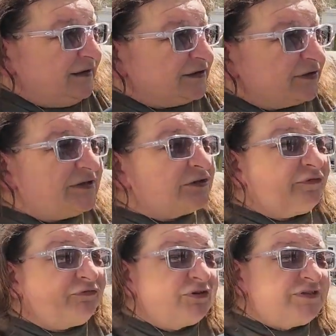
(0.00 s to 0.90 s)
So these are
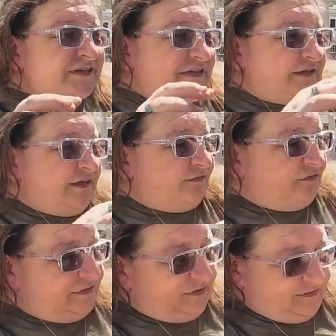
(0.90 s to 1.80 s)
front seat
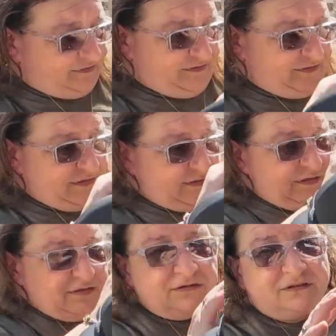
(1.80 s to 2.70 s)
covers,
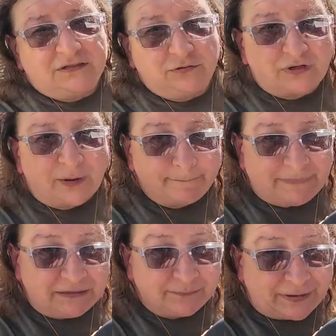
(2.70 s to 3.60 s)
because they do not
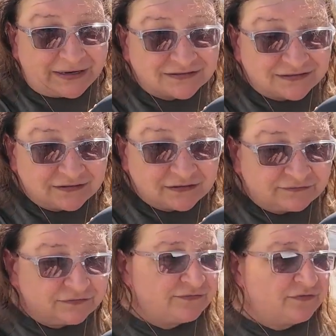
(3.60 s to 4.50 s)
make back seat
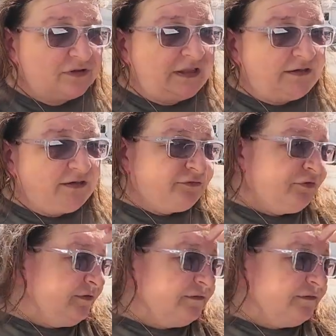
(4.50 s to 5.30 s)
covers for the Gladiator.